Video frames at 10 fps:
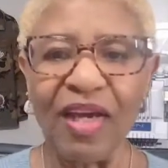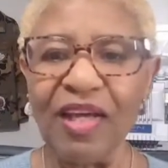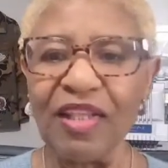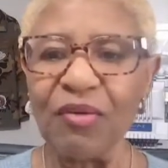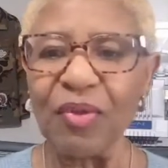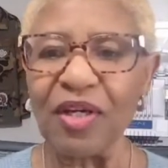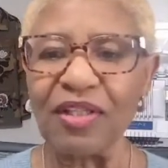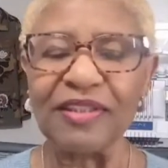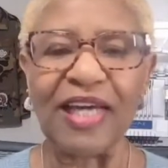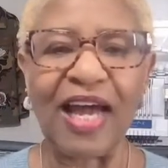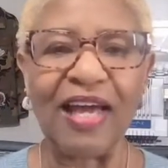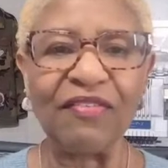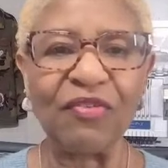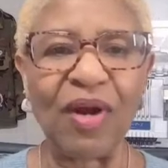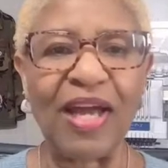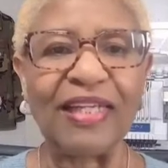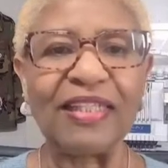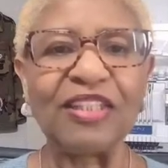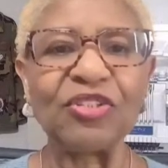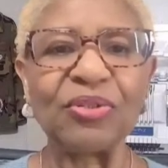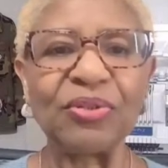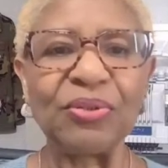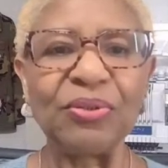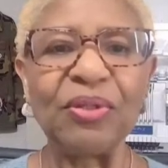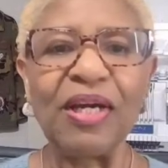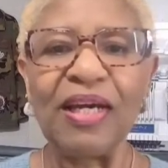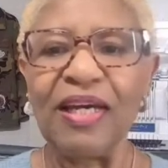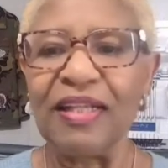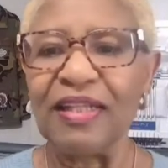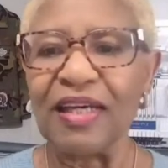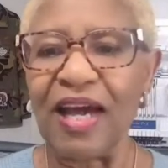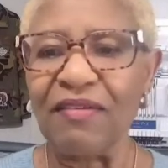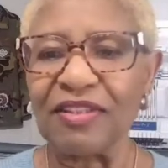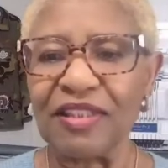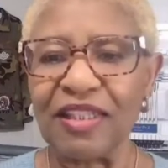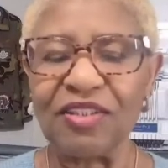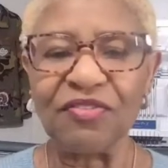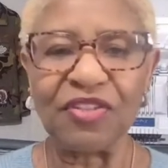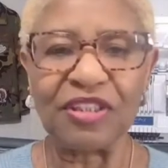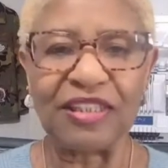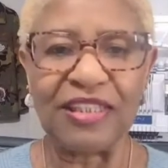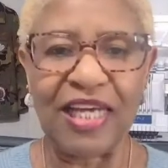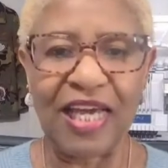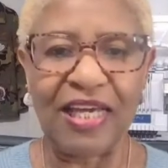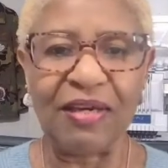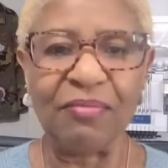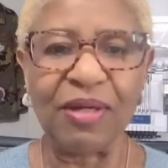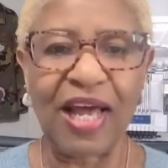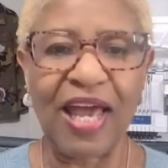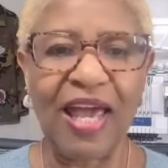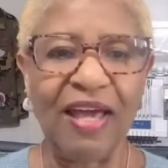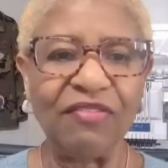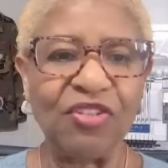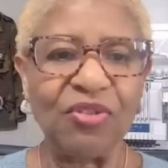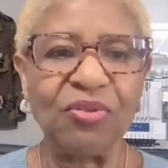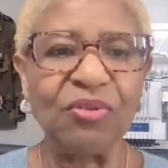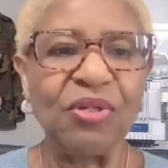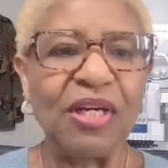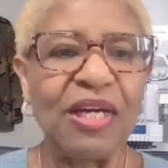and then we're going to dive right into the conversation for today. But I have to